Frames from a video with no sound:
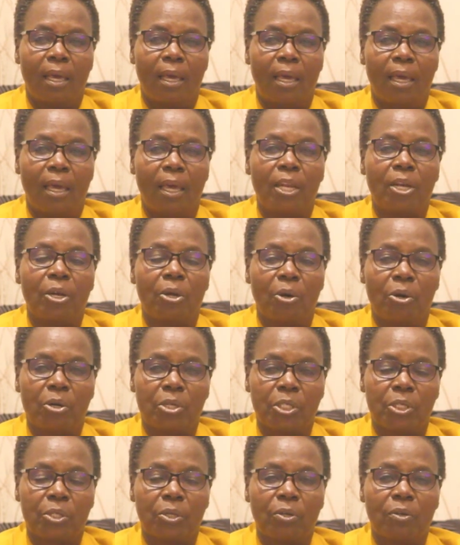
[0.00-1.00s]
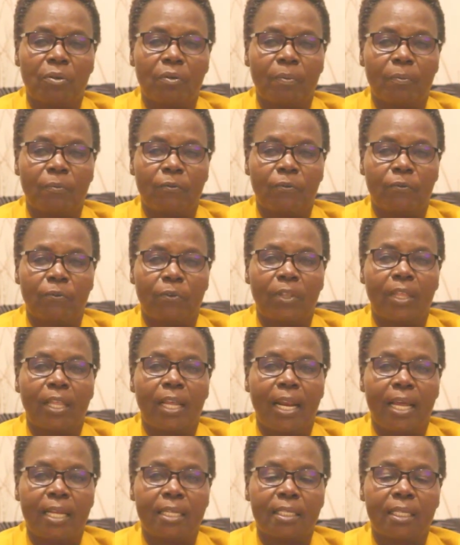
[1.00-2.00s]
and also for the
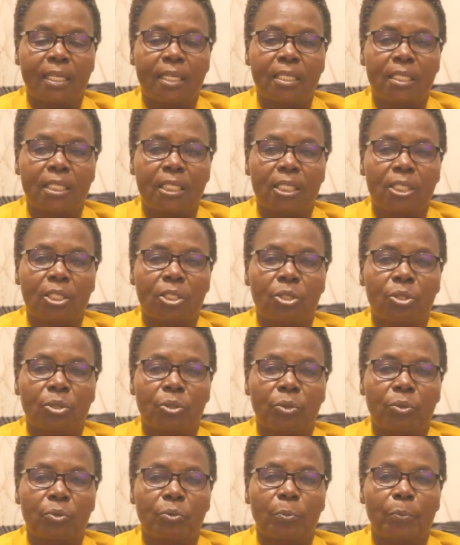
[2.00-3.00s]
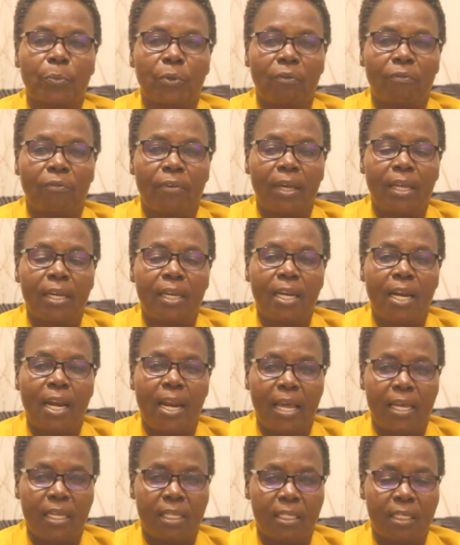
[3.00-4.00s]
lanterns to provide
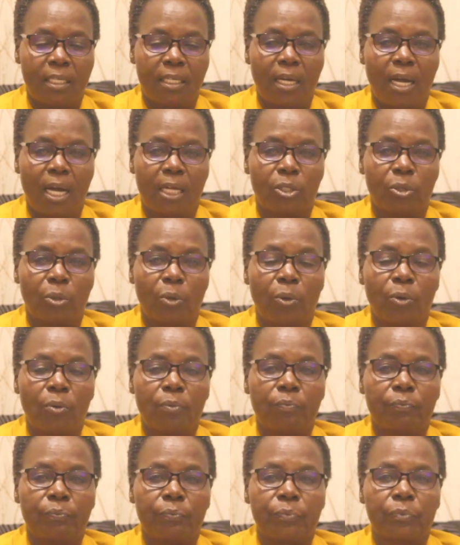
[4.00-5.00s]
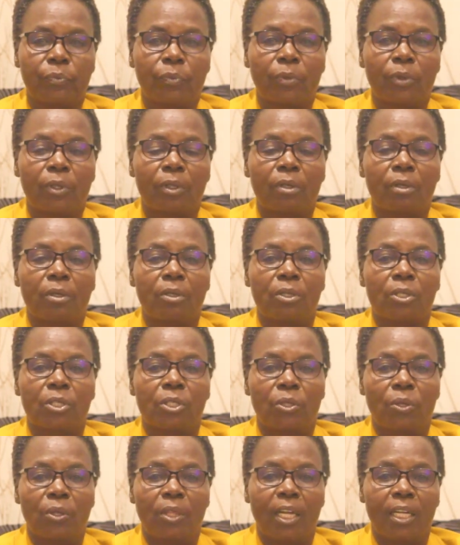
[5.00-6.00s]
lighting at home
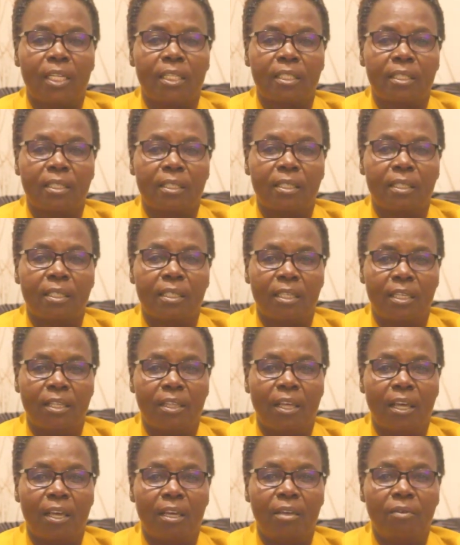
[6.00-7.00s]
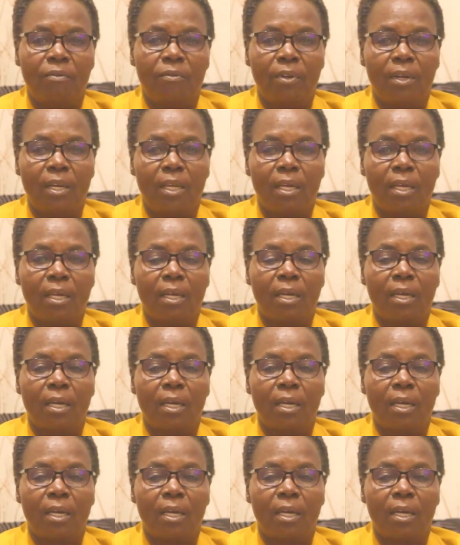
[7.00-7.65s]
so that in the evening